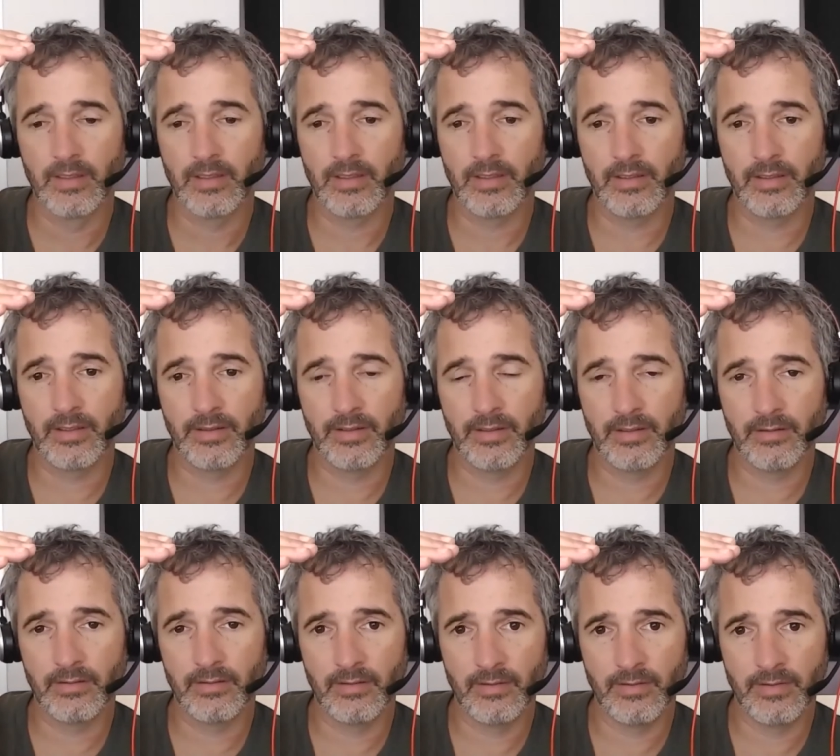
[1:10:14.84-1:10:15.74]
uh,
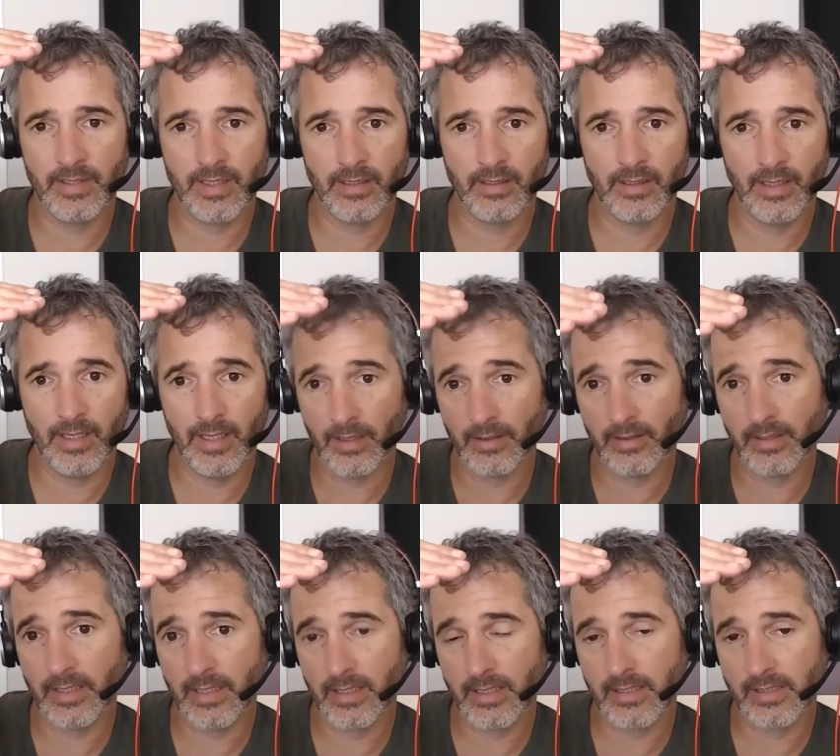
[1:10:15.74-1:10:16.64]
that
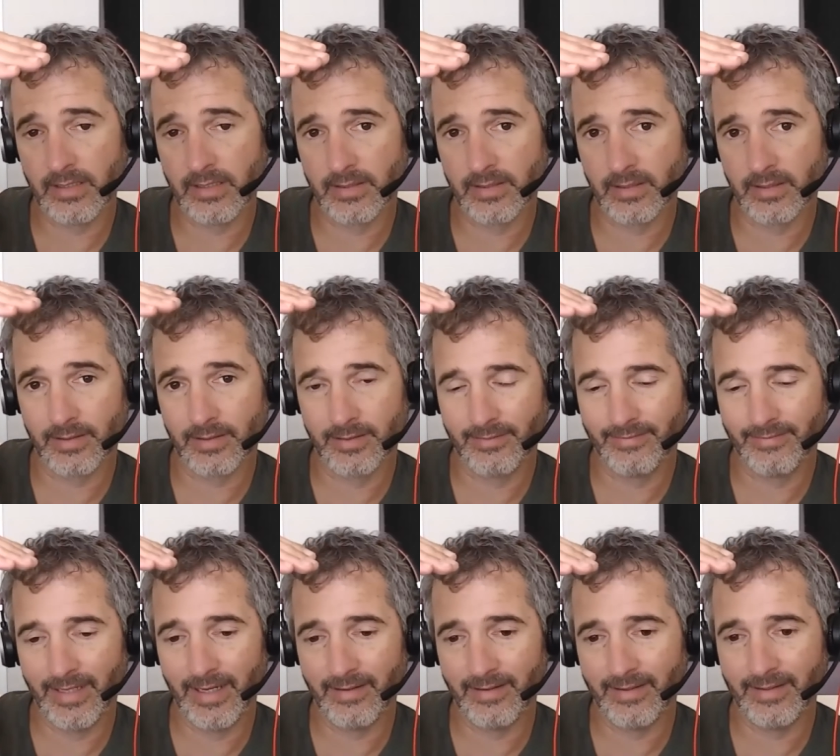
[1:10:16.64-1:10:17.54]
Harry is, uh,
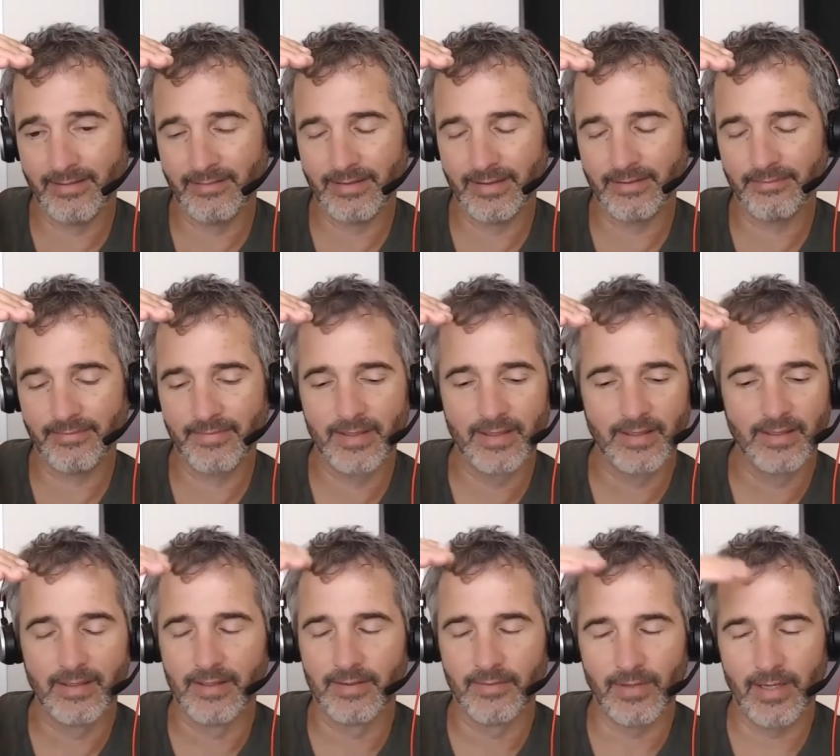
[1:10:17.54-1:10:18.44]
Harry,
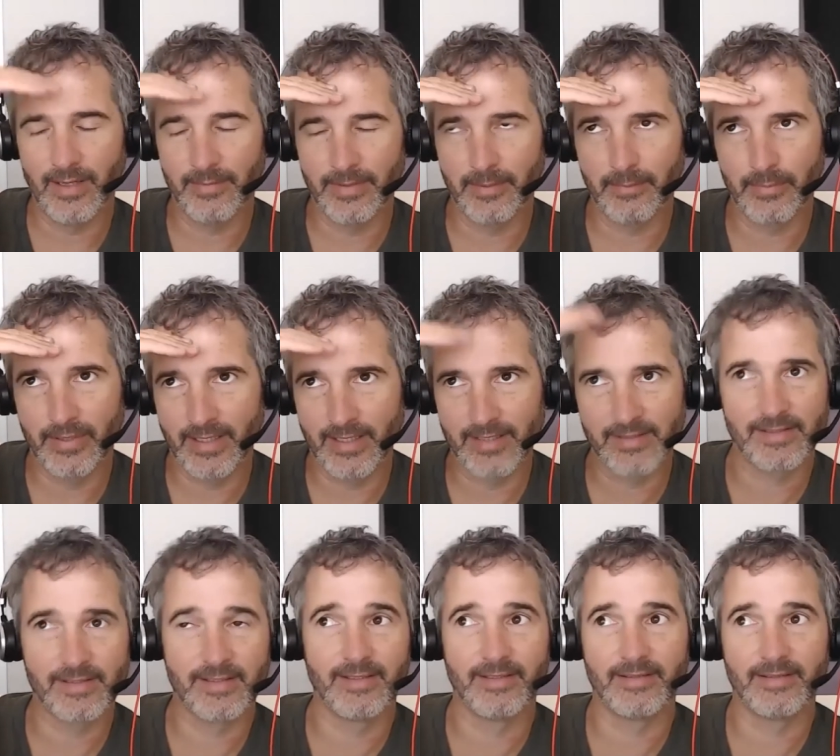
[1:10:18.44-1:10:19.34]
I'm going to pronounce
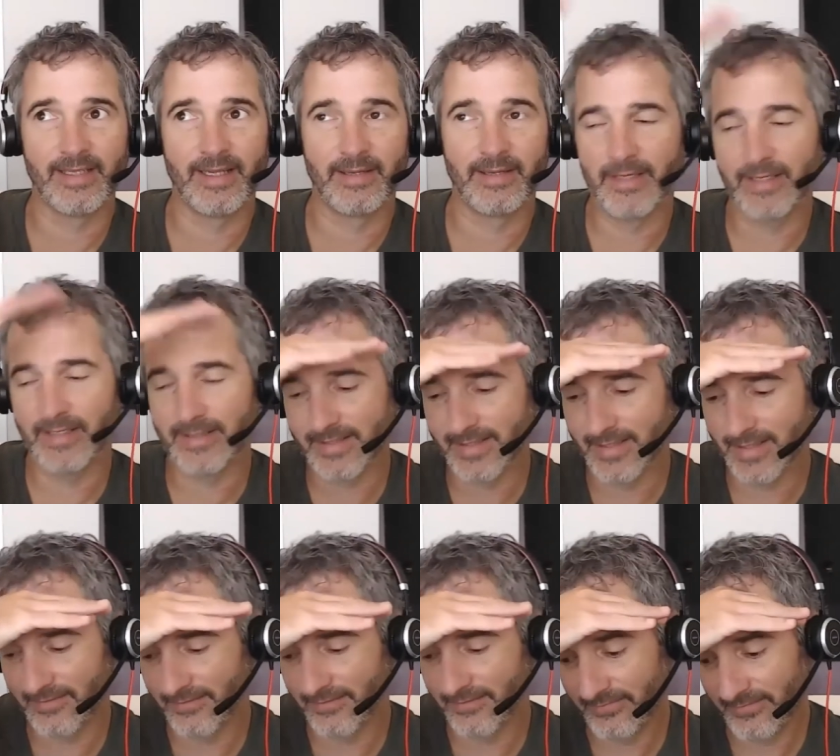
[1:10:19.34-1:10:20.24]
the dude's name. I just like,